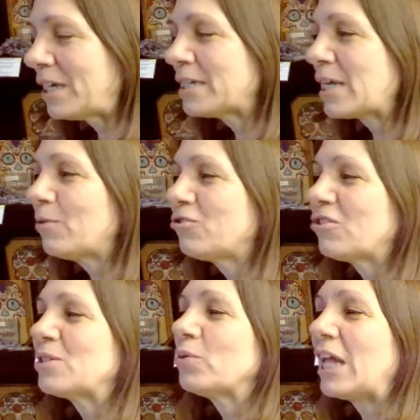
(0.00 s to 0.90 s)
because I was
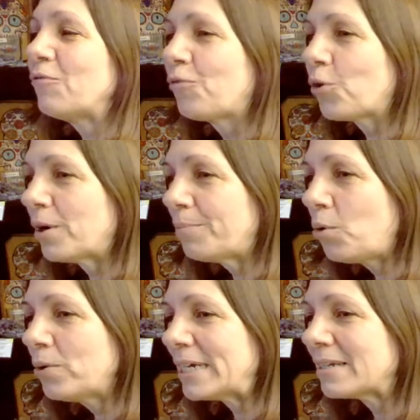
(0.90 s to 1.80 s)
just doing that for a
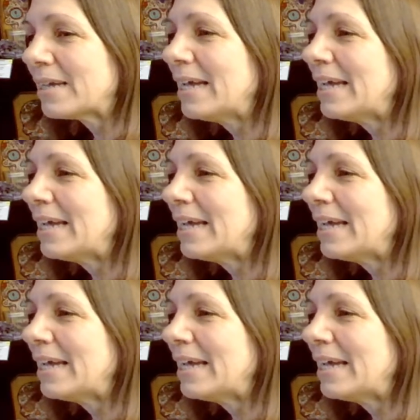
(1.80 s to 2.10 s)
point